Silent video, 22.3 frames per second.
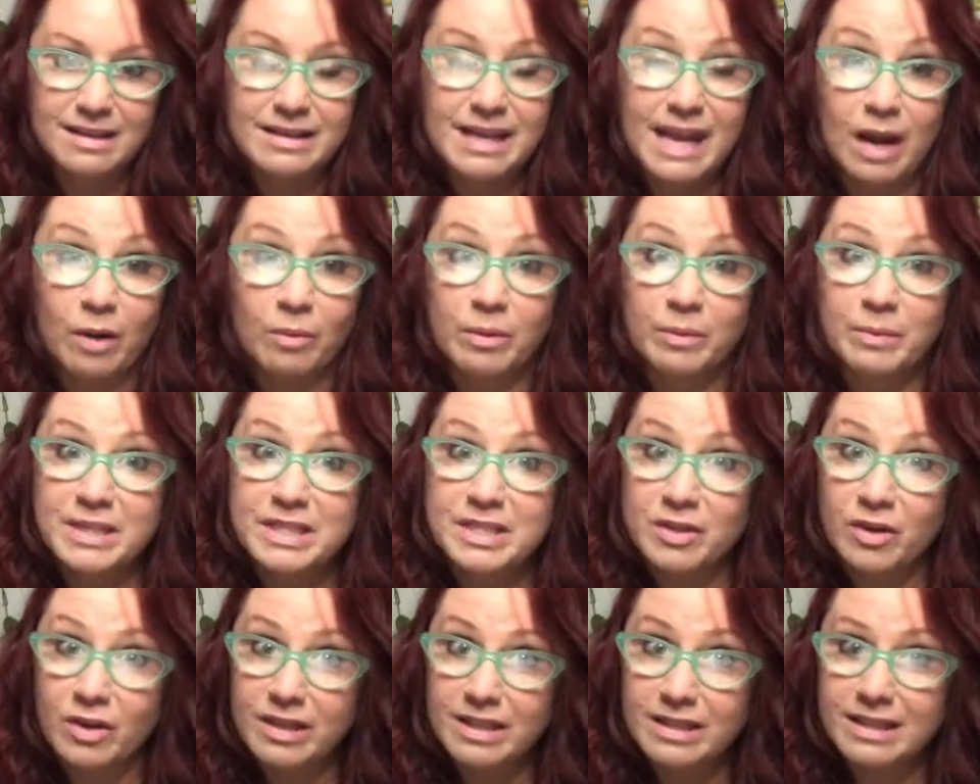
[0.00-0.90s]
Now, when we
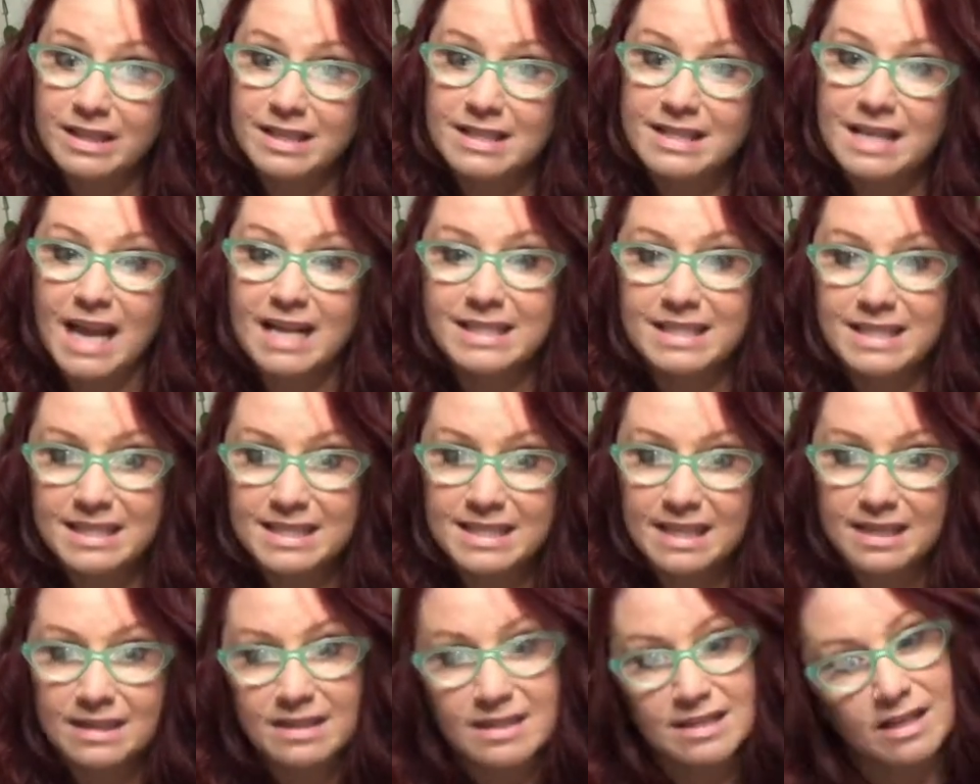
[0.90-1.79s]
started this, I did
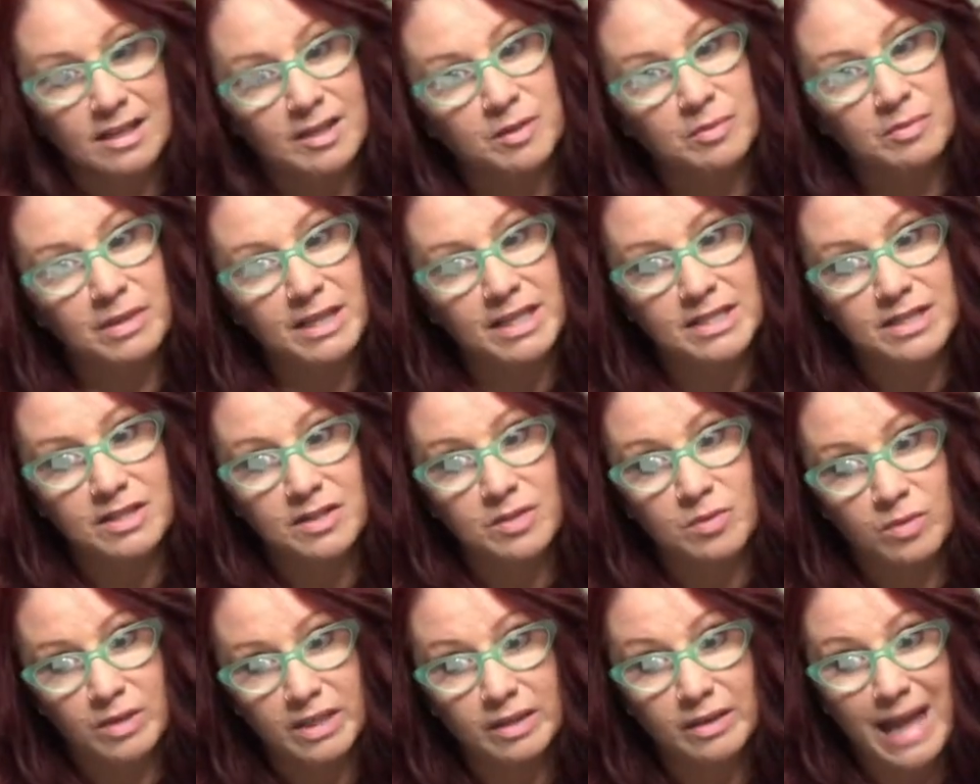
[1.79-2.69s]
say the sunken place
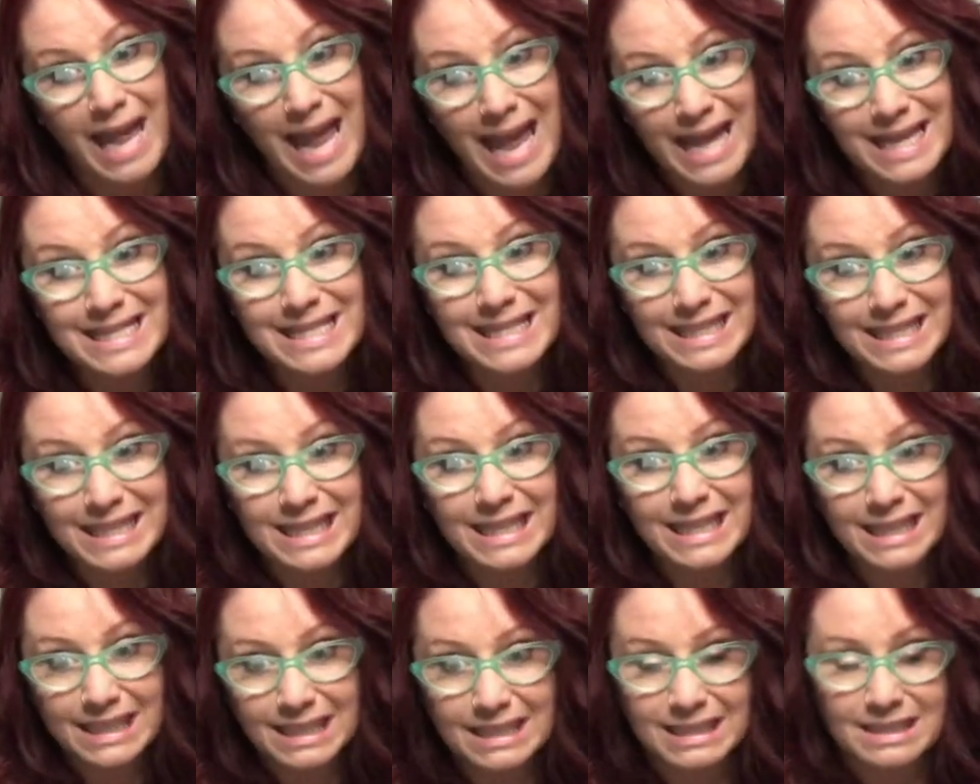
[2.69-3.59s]
is real and it
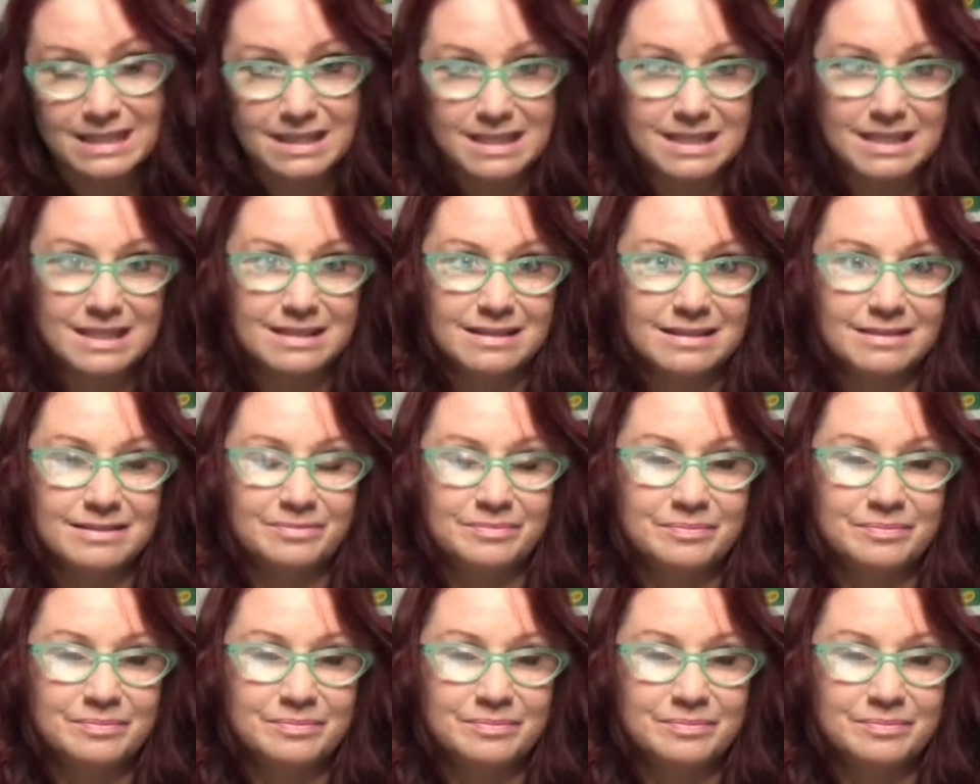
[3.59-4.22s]
is.